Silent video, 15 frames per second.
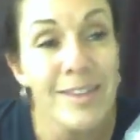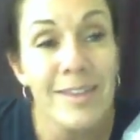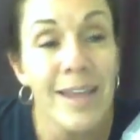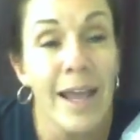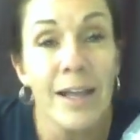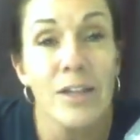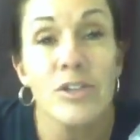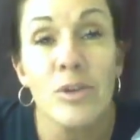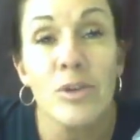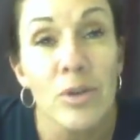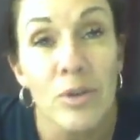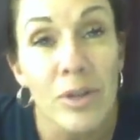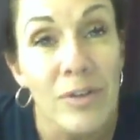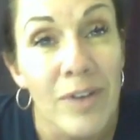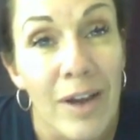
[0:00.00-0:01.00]
tanning store
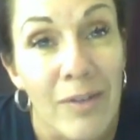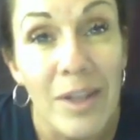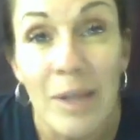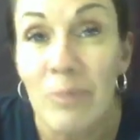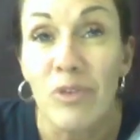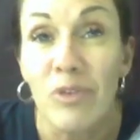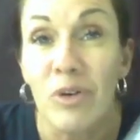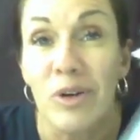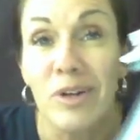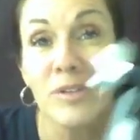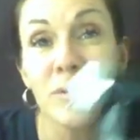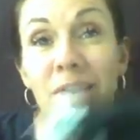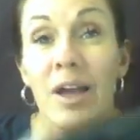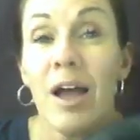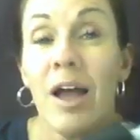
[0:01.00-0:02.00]
don't even have a name for
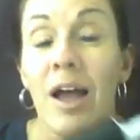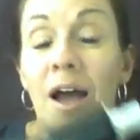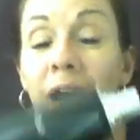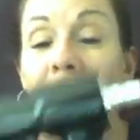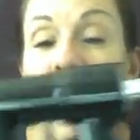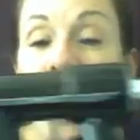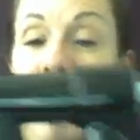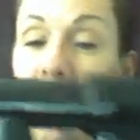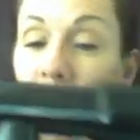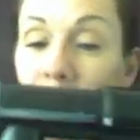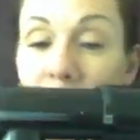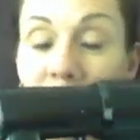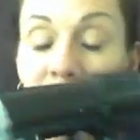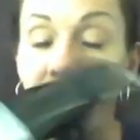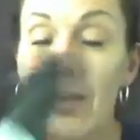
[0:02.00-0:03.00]
it. I don't
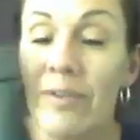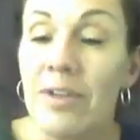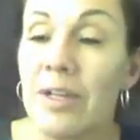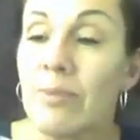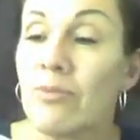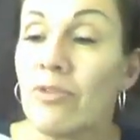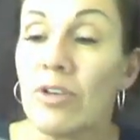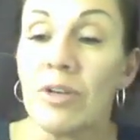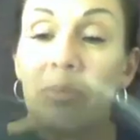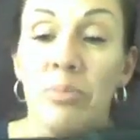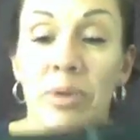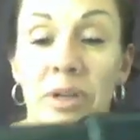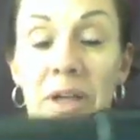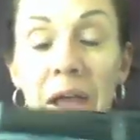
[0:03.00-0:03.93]
even have a name for it, but